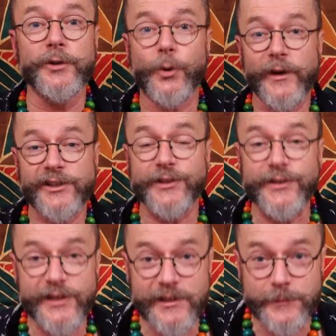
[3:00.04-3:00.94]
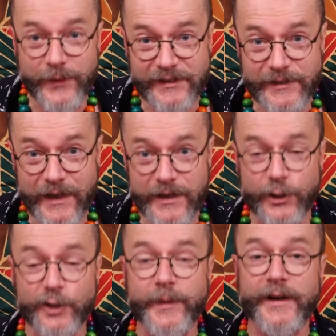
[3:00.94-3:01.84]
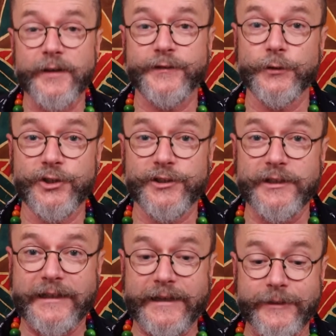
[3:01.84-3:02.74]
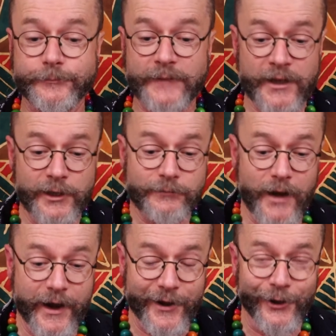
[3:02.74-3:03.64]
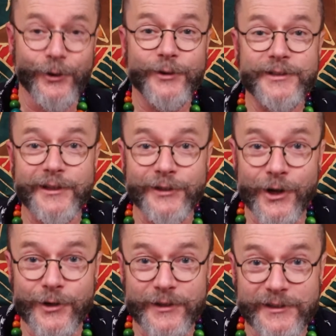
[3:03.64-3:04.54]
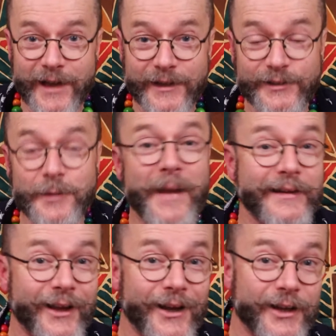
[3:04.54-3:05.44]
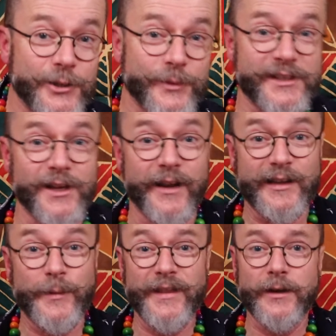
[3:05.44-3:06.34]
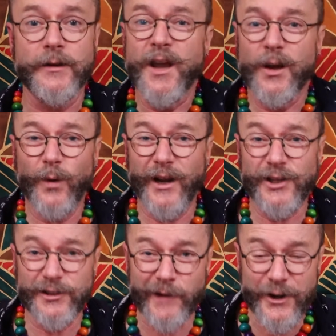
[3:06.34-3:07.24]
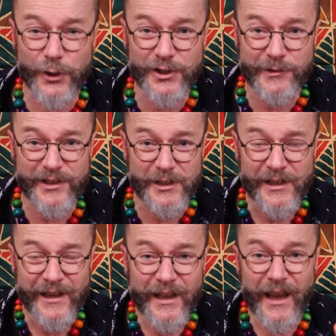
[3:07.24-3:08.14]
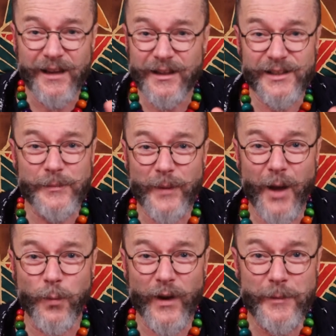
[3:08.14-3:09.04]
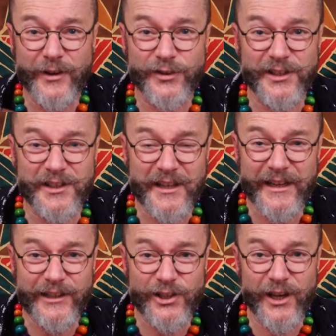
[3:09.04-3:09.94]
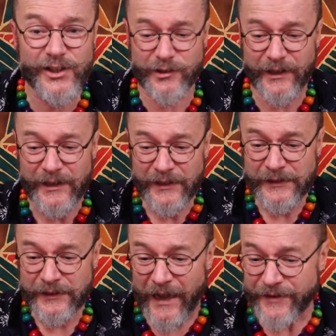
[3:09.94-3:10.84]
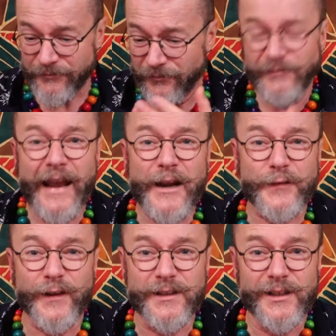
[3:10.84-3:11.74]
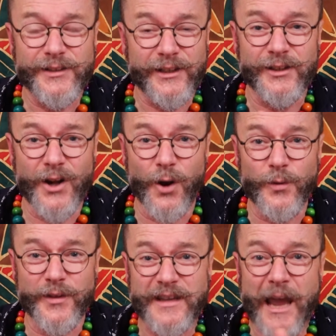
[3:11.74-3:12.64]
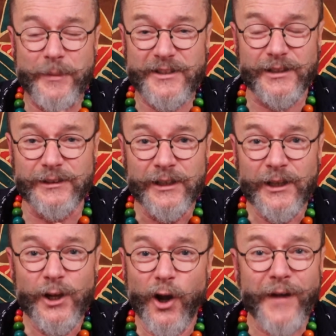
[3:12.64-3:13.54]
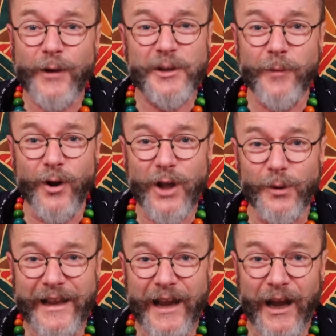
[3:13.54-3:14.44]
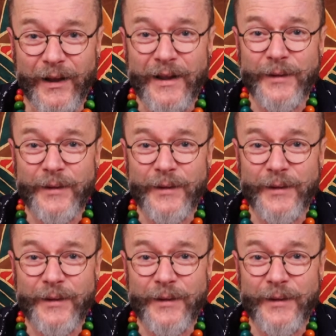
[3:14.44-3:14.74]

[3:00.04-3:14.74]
the questions as best they could, but unfortunately, Rhino didn't know the date that Magna Carta was signed, but then why should a rhinoceros in Zimbabwe be interested in English history? And Elephant didn't know the capital of Outer Mongolia,